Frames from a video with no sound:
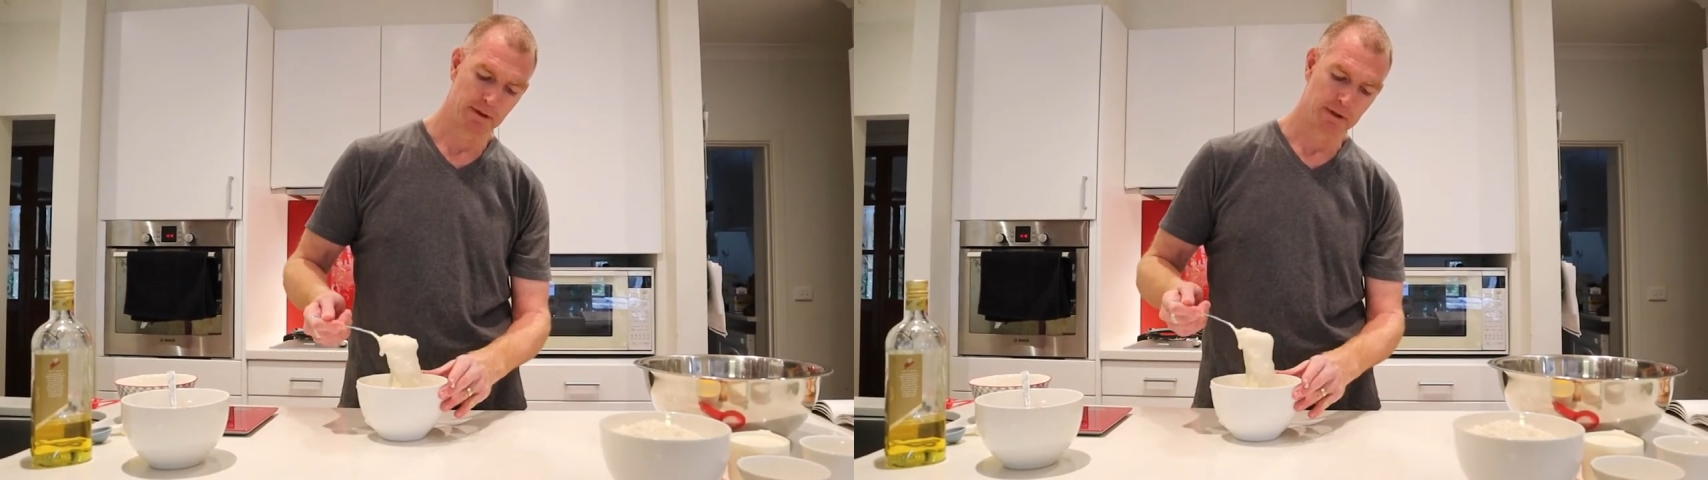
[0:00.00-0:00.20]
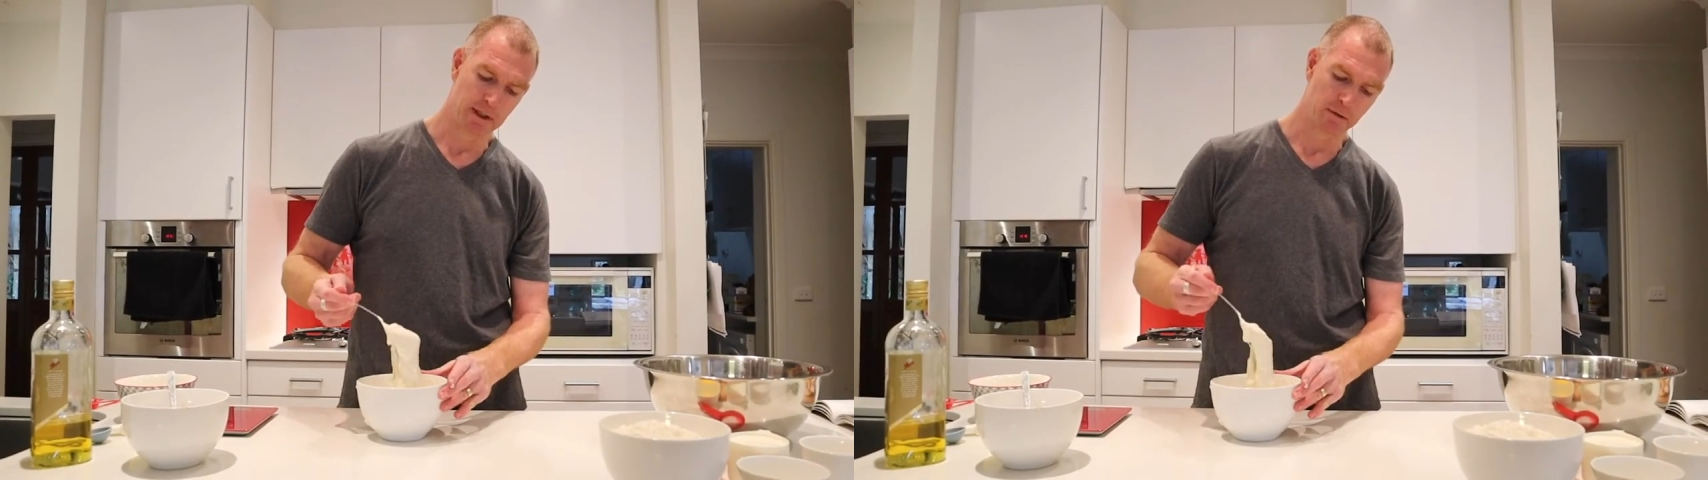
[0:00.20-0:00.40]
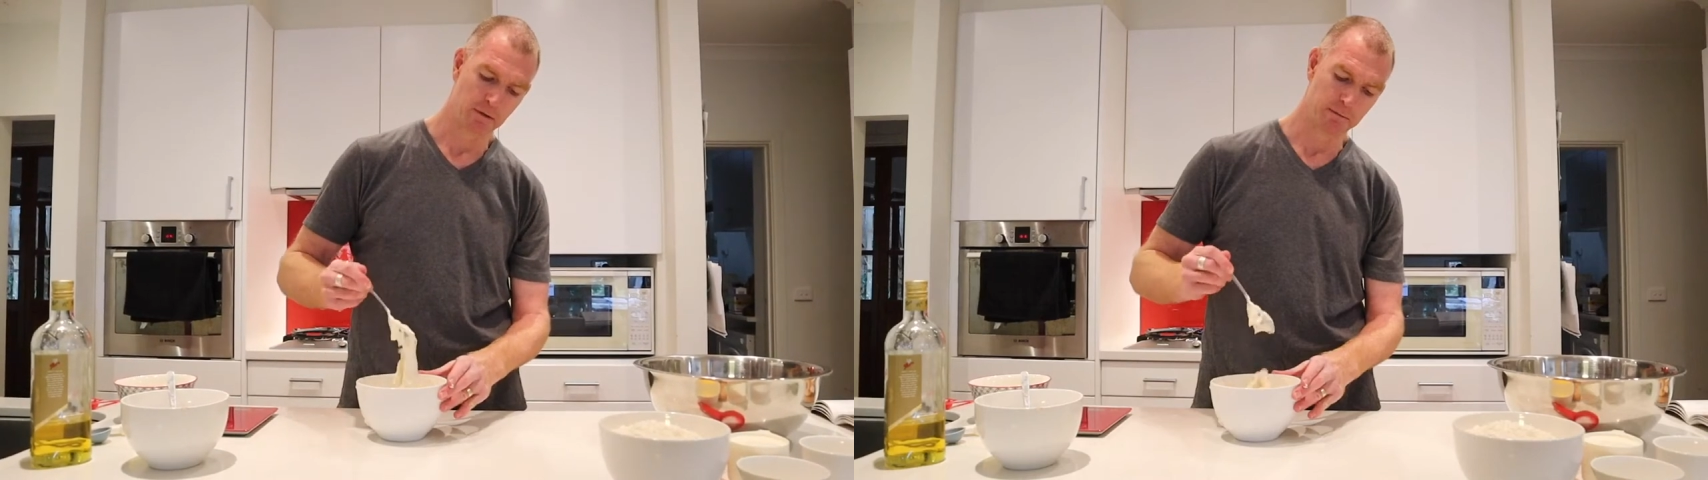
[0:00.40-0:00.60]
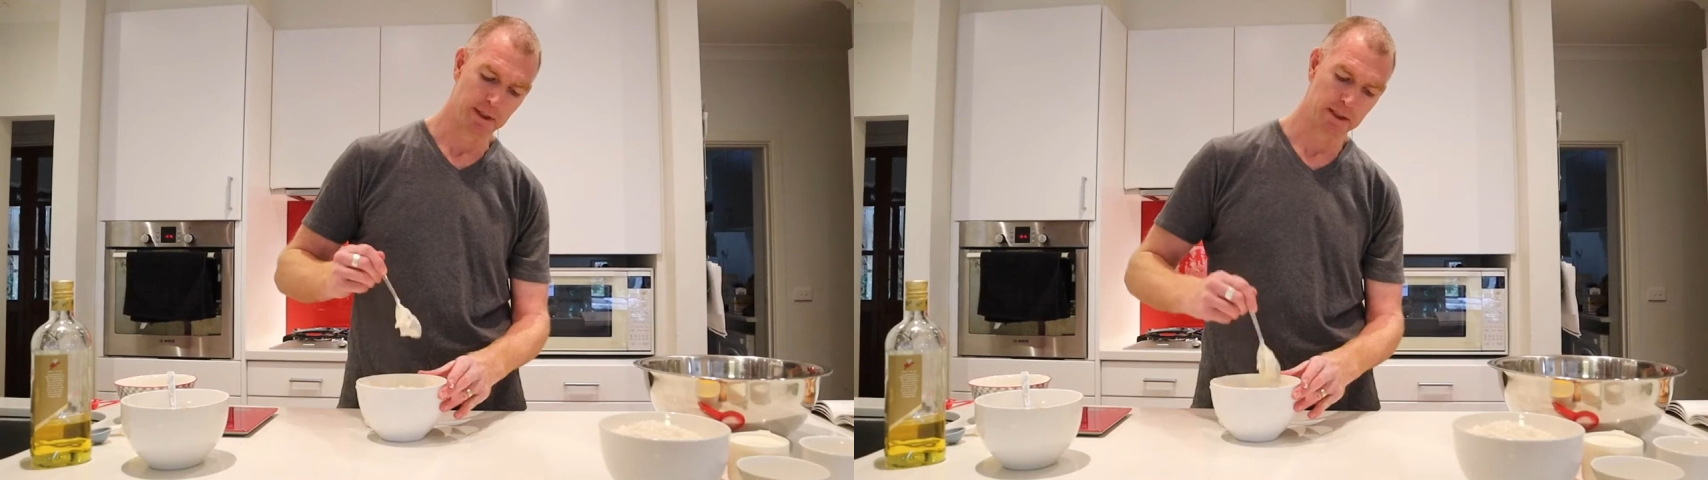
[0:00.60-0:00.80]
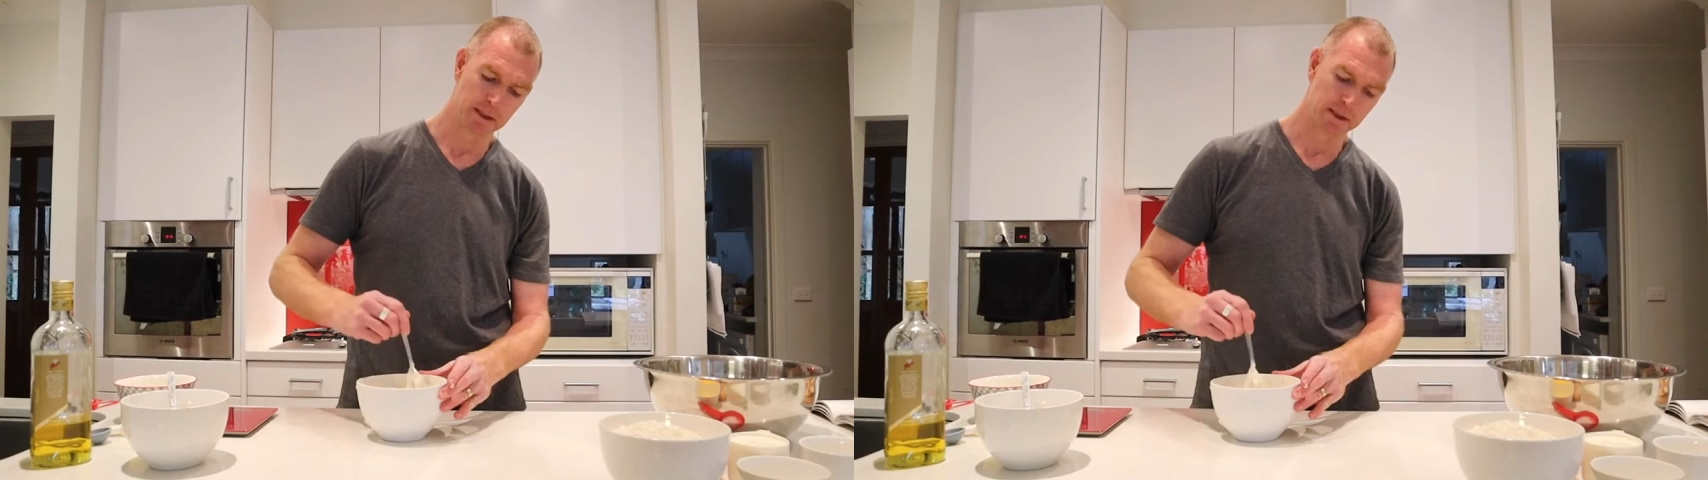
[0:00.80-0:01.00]
give that a good
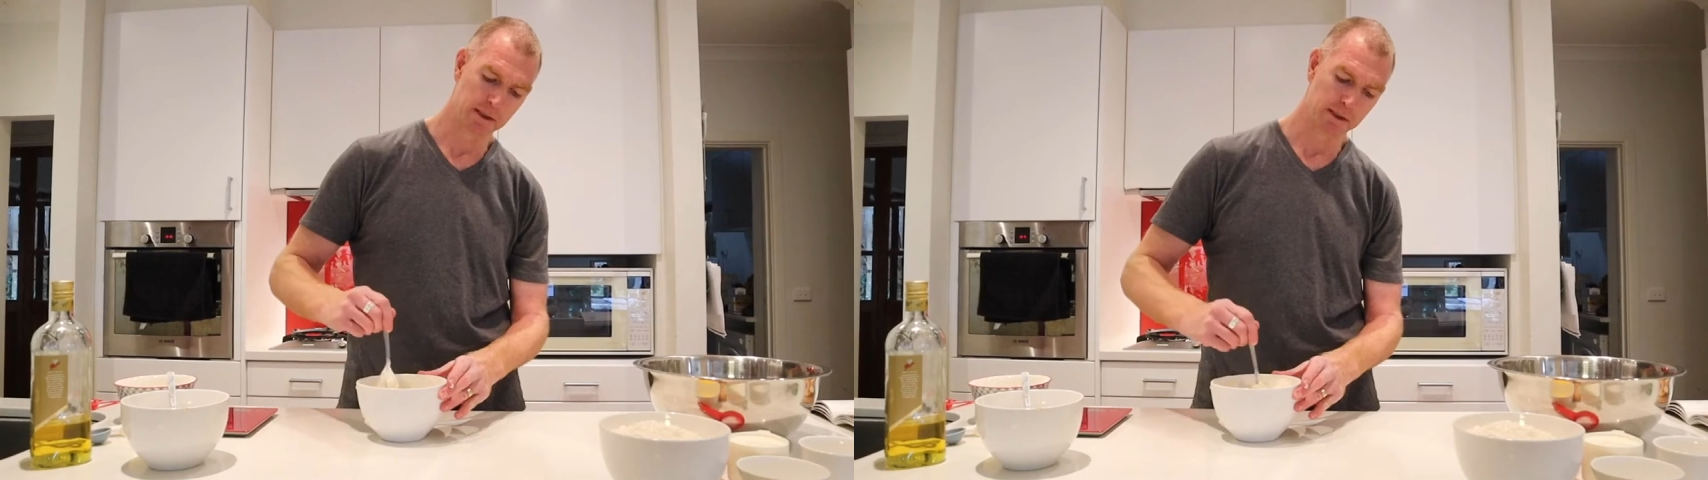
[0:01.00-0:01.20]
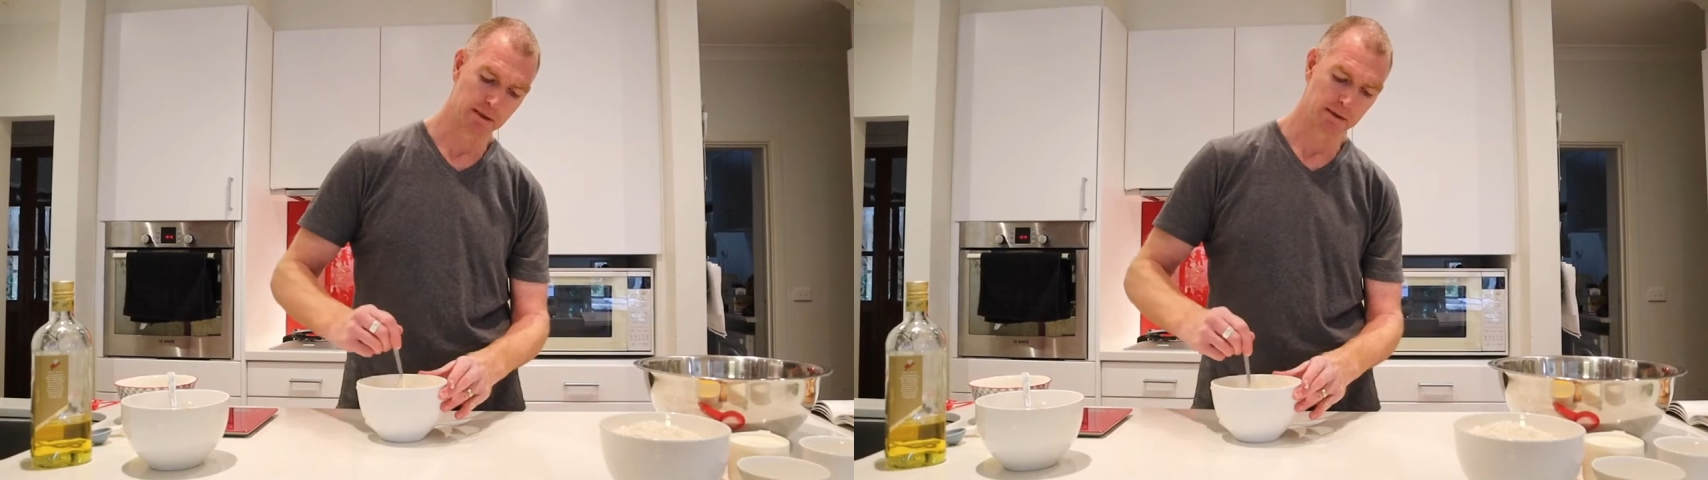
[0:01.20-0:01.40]
mix.